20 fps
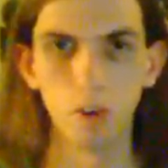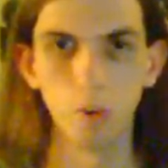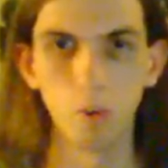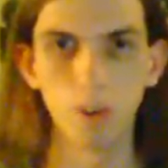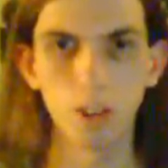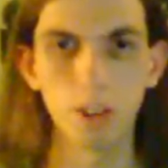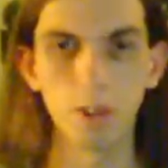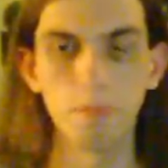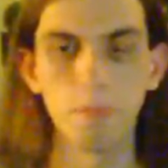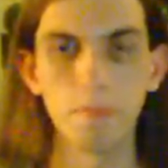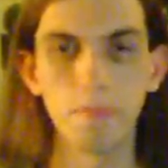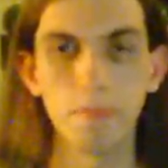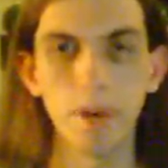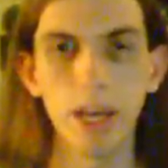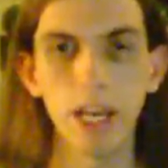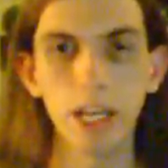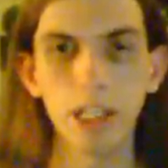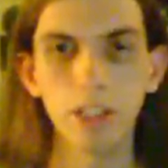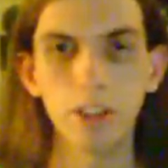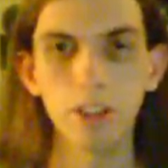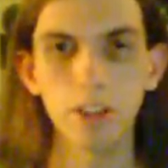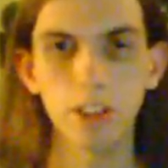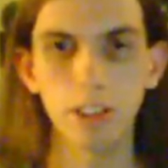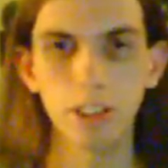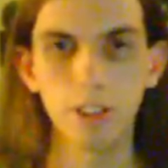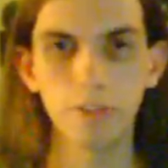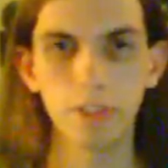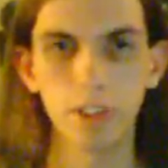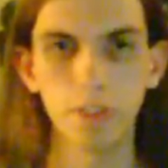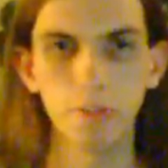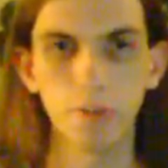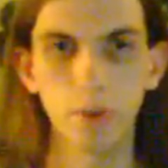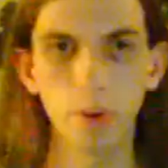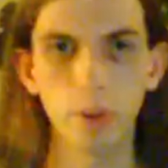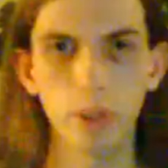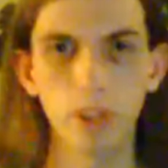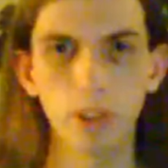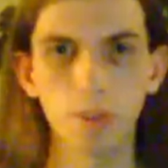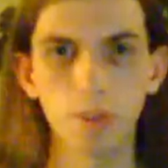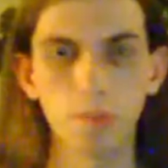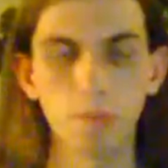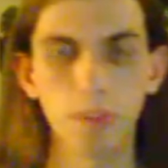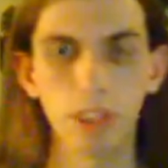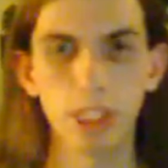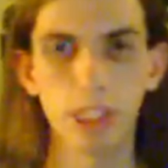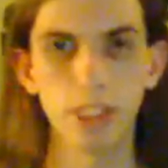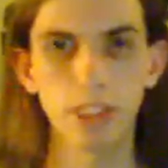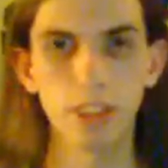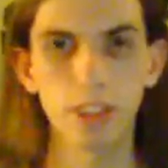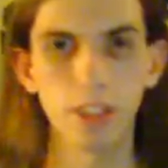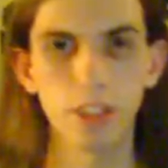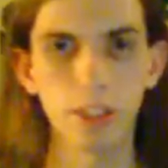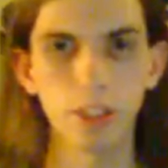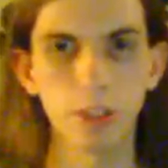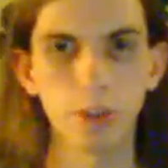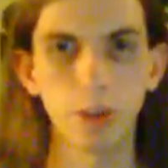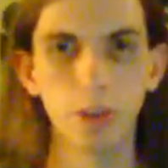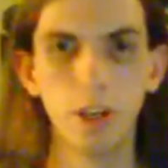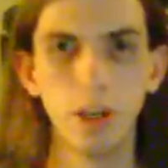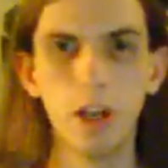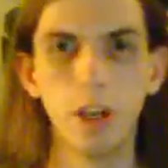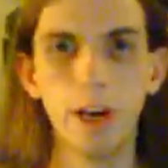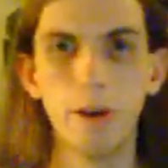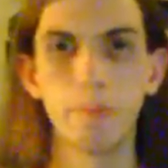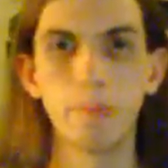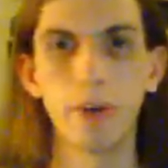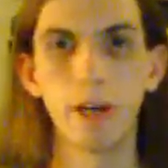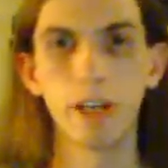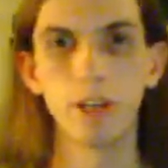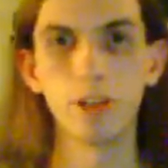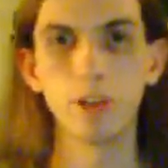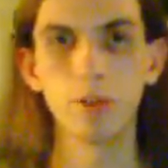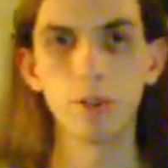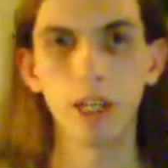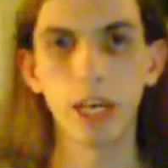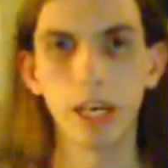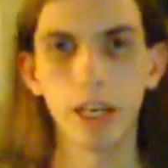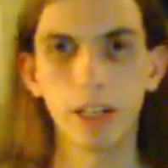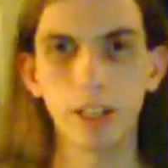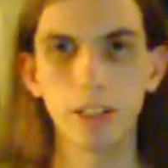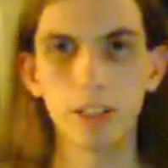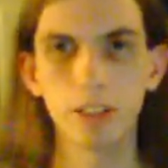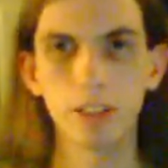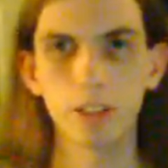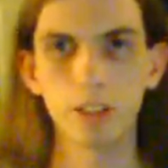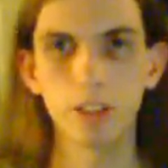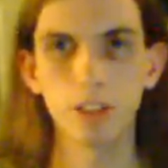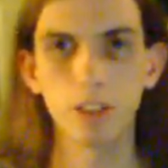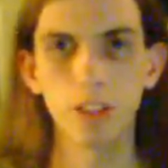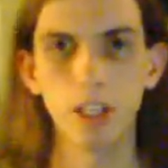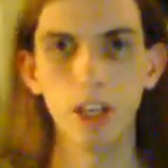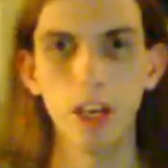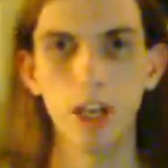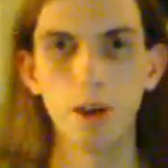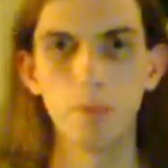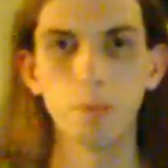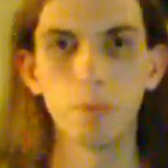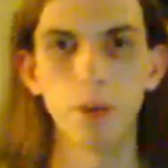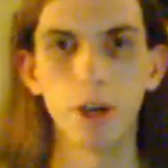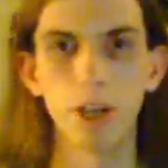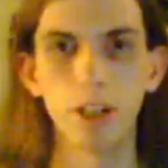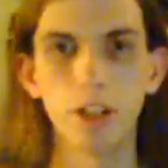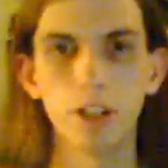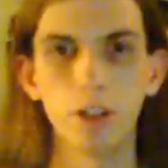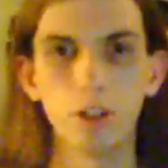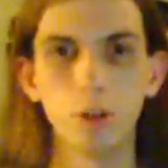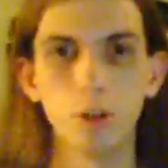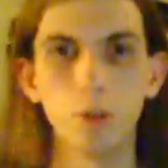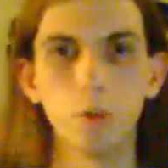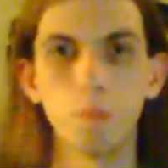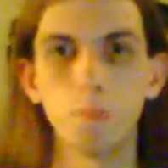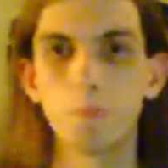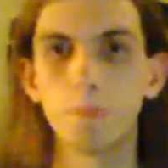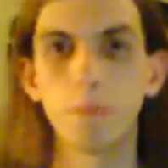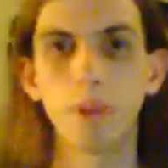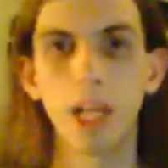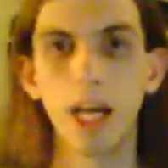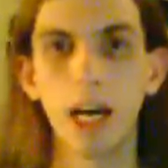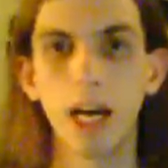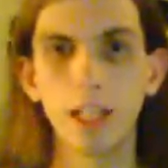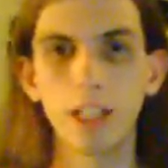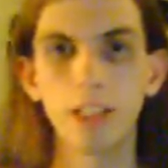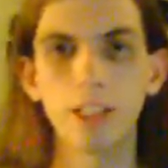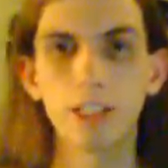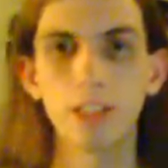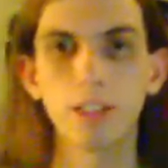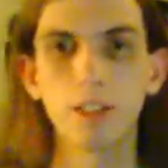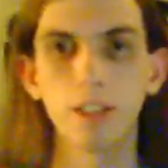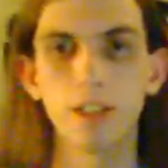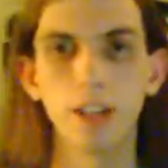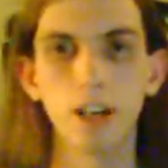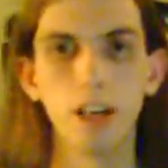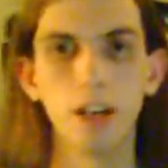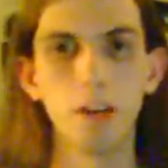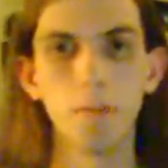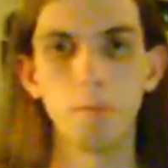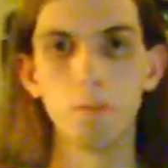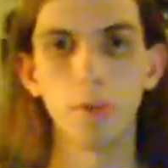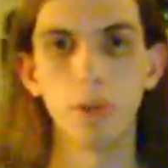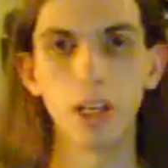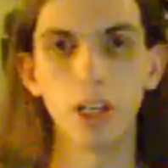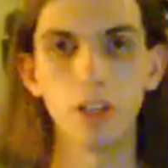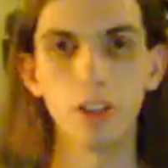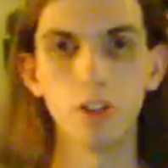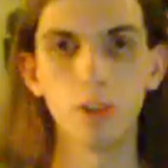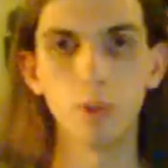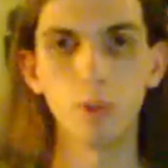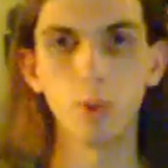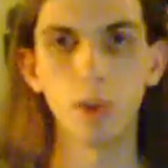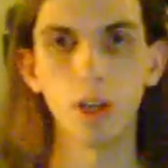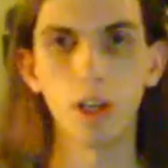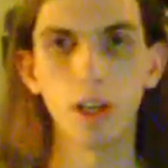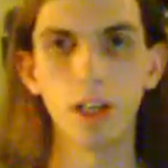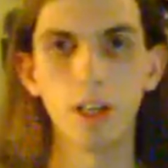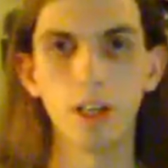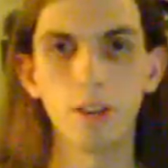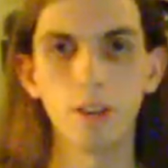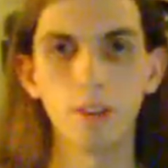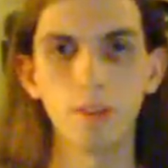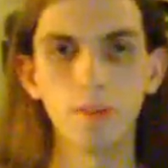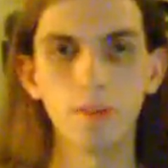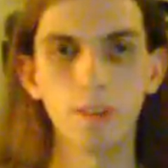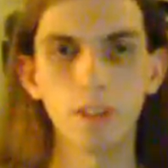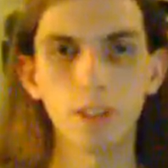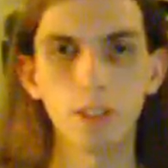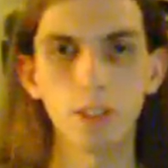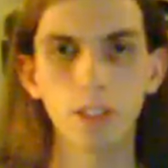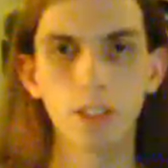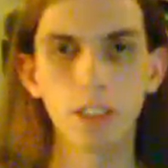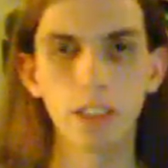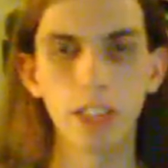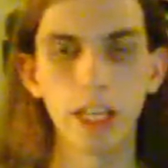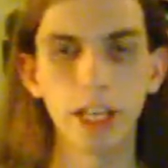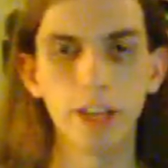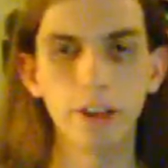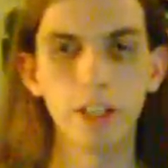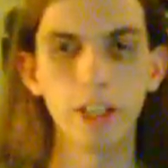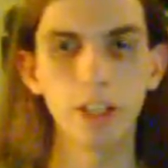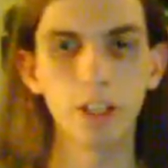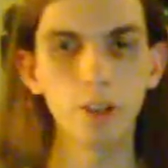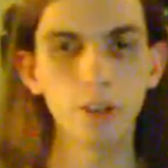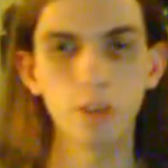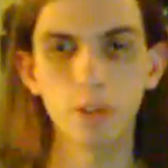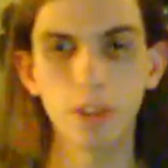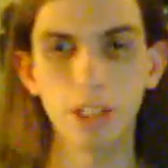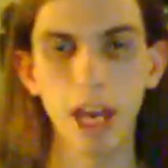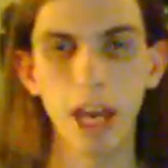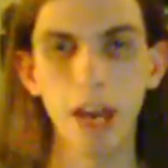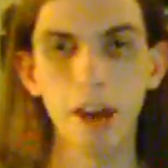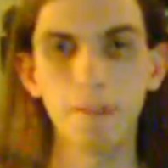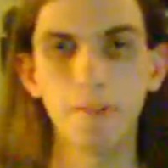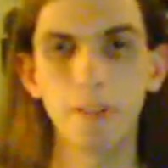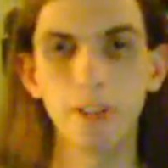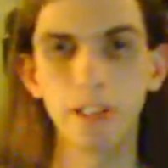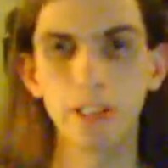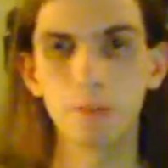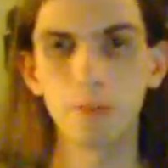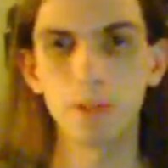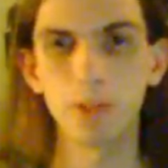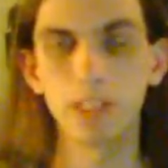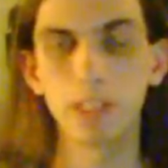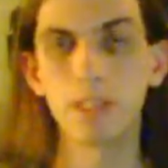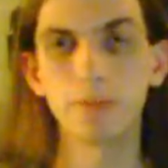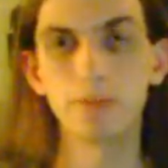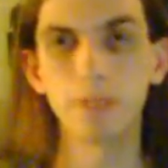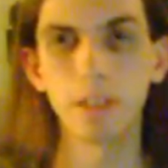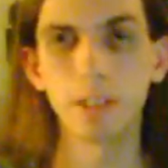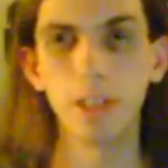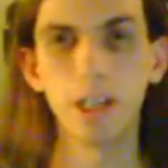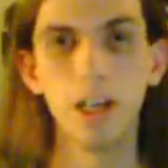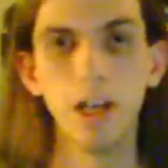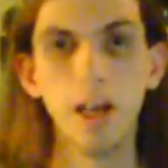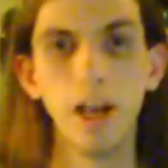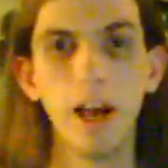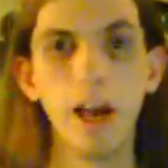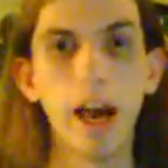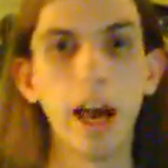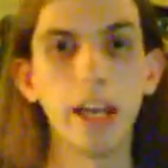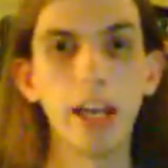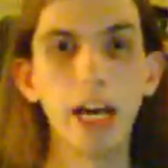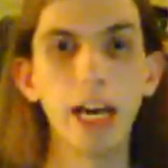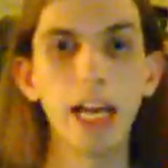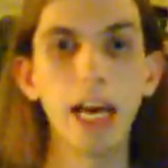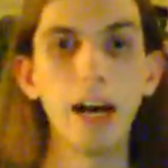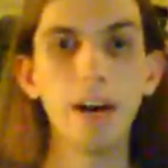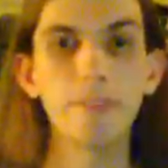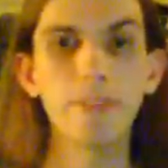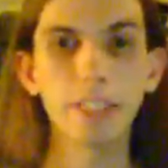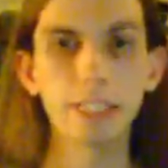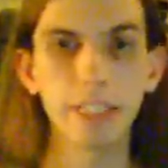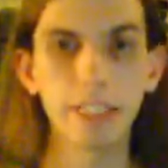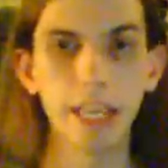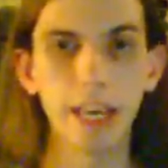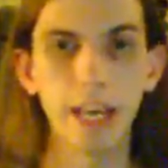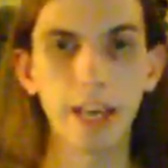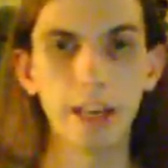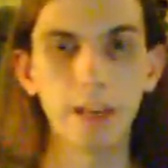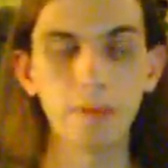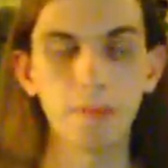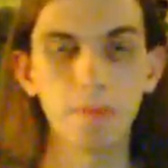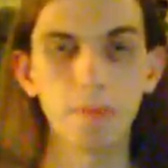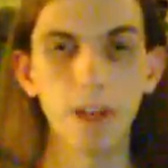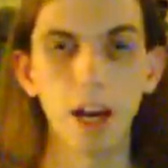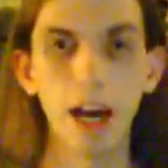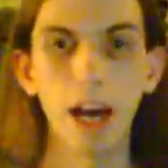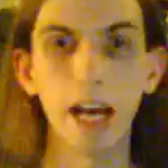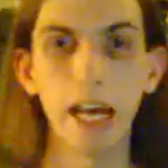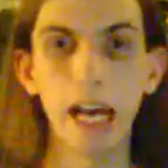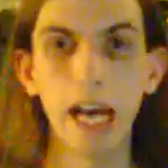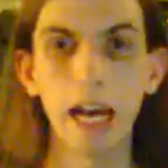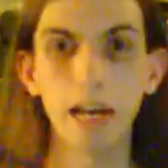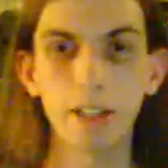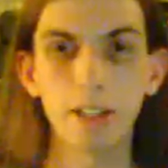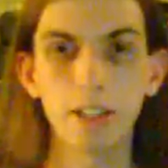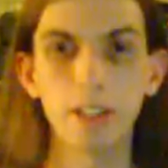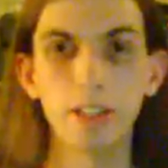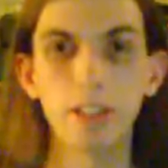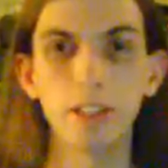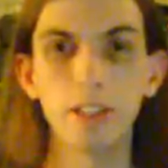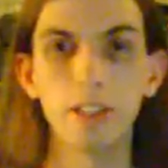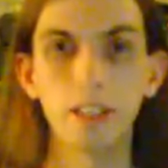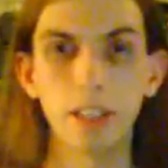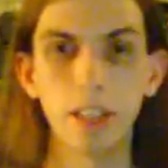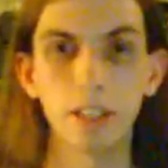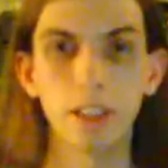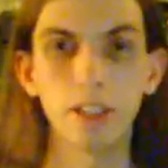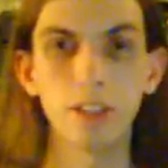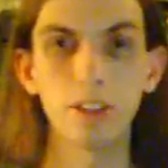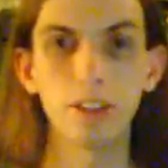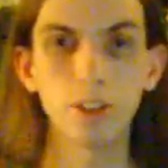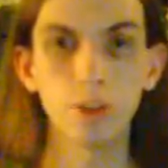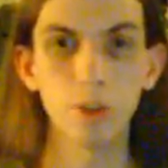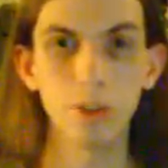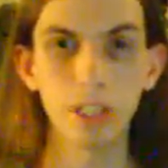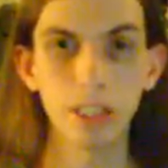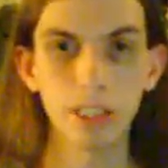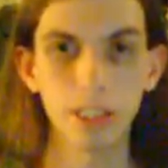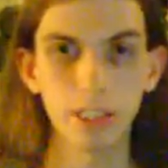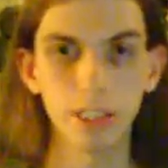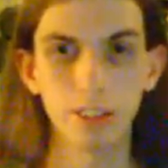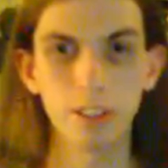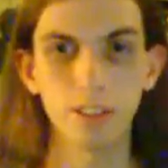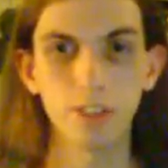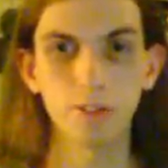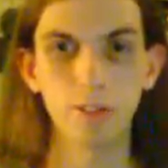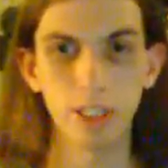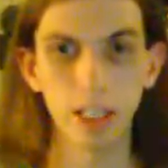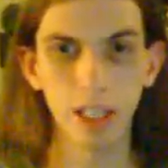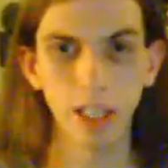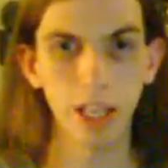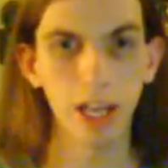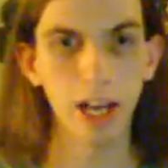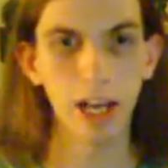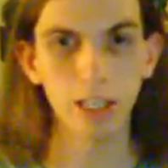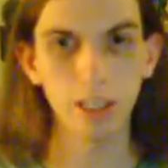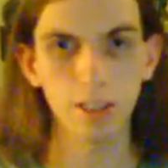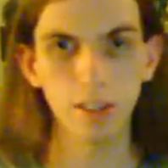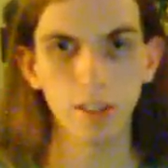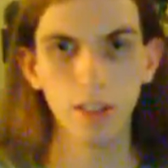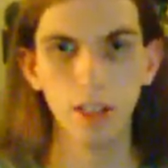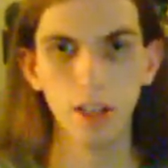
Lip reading: was a major shift in focus from Season 2. Brand new characters, brand new plots, brand new scenarios, everything was different. And I have to say, I actually did enjoy Season 3 a lot.